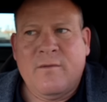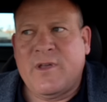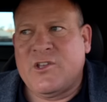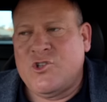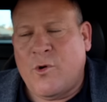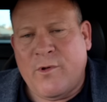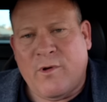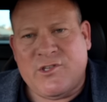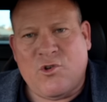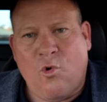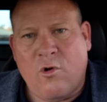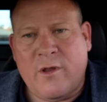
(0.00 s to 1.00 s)
because nobody
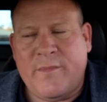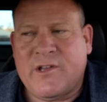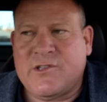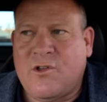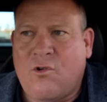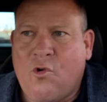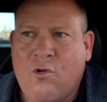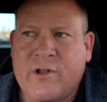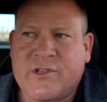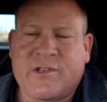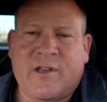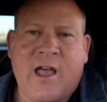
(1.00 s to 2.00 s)
wants a Hornet, because the
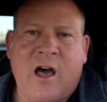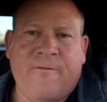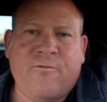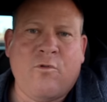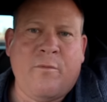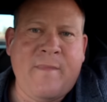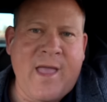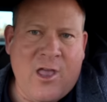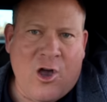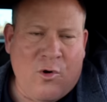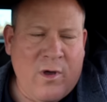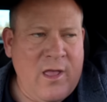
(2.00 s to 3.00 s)
Hornet's an Alfa
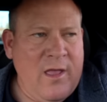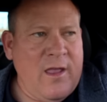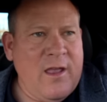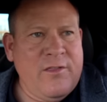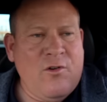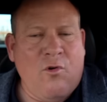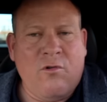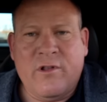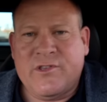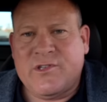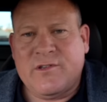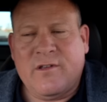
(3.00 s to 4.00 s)
Romeo and the
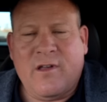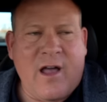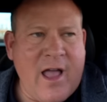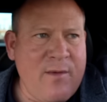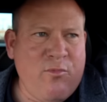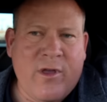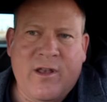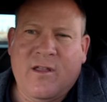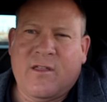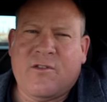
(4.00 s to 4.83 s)
Hornet's a hybrid.